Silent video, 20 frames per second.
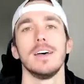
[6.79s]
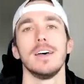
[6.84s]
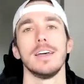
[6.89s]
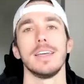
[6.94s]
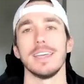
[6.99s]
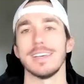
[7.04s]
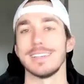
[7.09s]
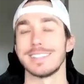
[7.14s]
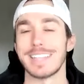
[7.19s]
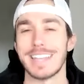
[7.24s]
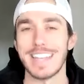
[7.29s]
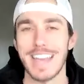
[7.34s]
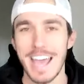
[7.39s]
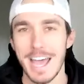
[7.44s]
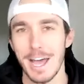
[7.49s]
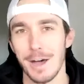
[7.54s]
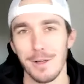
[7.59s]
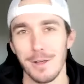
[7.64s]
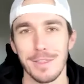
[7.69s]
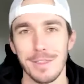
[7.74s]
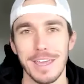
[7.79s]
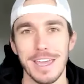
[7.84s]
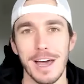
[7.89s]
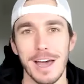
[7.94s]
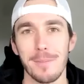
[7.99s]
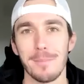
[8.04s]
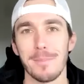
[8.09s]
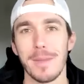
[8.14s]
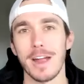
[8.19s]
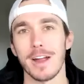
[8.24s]
He is now the
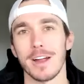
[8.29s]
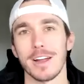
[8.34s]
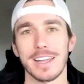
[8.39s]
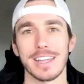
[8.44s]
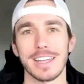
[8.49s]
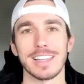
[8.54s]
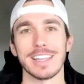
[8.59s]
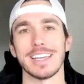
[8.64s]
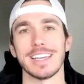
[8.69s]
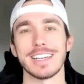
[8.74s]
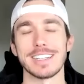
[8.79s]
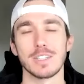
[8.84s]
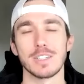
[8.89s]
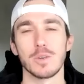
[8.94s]
American League